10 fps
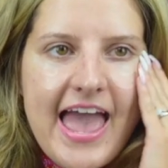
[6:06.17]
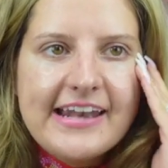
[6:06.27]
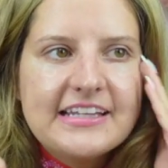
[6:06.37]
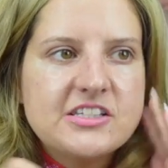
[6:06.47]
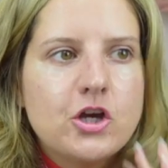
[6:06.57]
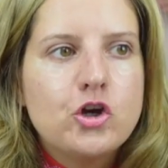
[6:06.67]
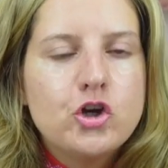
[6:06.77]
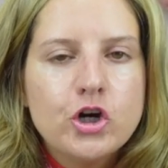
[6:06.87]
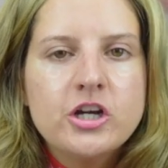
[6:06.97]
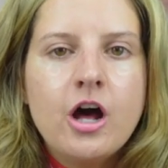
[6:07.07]
and it's a
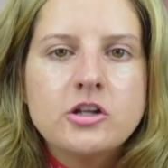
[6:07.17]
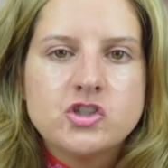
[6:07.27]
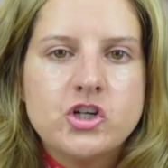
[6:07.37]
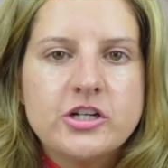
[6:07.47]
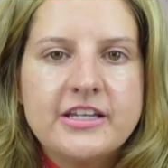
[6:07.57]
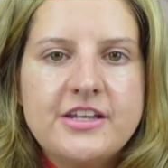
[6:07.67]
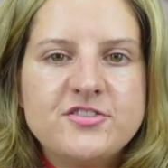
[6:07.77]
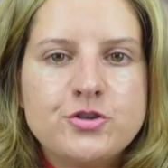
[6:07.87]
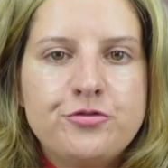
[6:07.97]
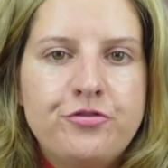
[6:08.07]
good
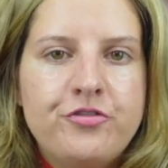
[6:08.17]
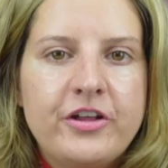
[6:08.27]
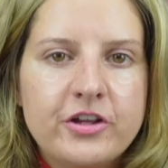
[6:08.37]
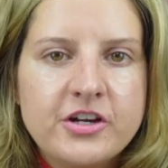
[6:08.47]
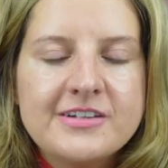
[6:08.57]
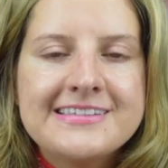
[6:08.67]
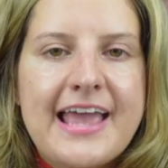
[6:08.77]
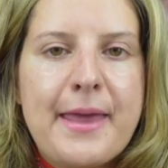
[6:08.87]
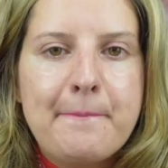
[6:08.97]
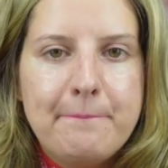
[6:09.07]
alternative to fillers
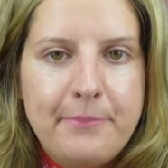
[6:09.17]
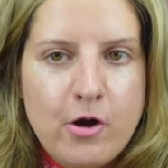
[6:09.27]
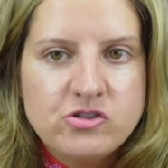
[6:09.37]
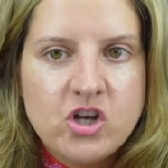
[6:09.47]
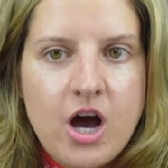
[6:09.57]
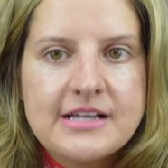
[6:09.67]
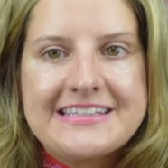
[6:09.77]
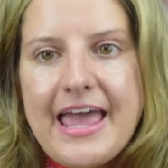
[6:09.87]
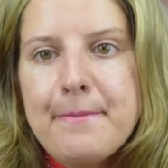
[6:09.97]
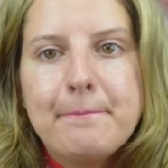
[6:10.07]
and
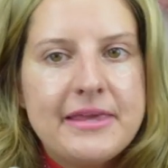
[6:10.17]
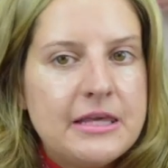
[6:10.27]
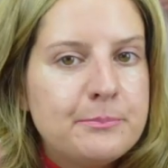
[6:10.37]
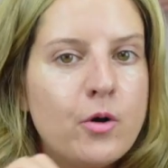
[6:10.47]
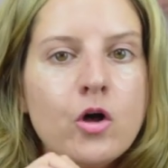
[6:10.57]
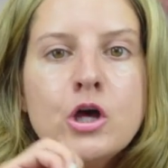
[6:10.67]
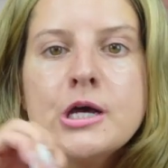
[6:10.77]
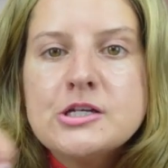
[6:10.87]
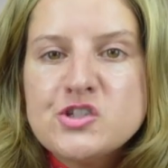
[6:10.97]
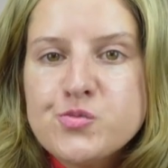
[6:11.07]
Botox, and people
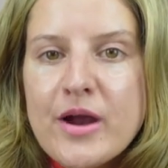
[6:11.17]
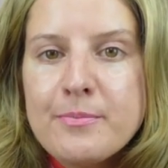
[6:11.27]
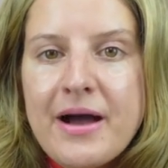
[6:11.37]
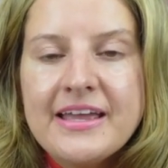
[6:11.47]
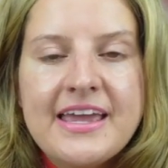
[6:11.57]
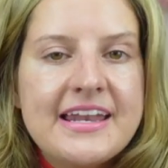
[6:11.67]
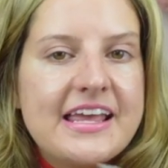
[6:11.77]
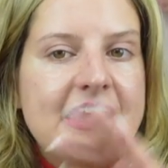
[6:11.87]
swear by it.